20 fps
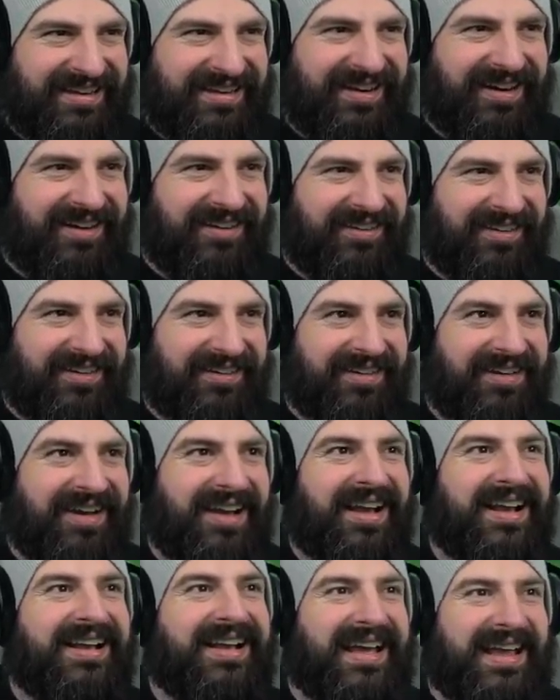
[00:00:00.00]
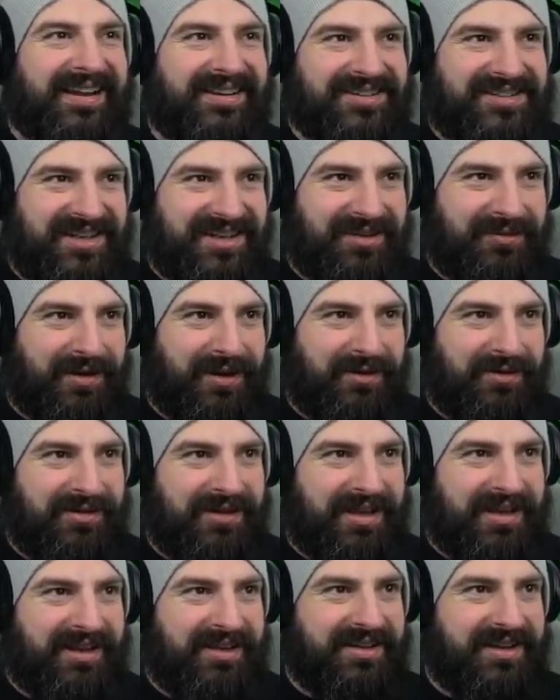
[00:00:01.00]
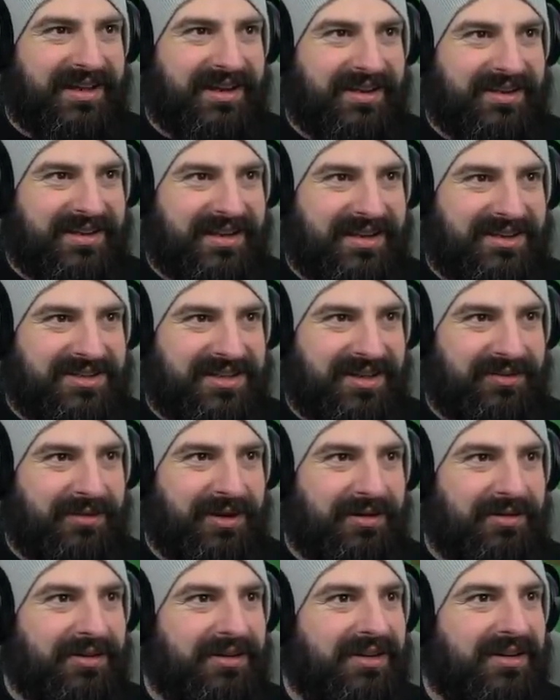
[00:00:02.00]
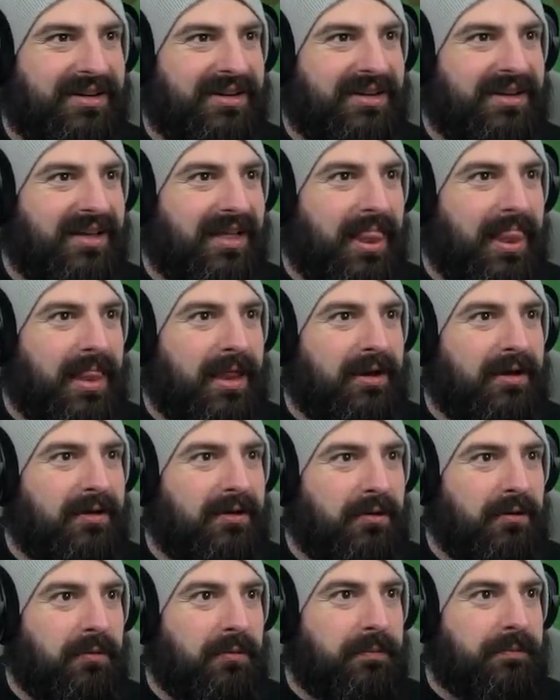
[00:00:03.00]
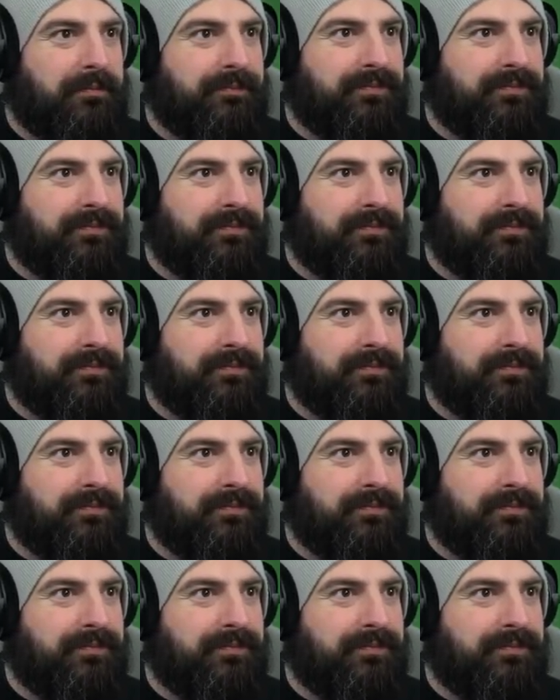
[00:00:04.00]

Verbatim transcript: Hold on. Can I shit in the well? Can I, can I, can I shit in the well? Oh.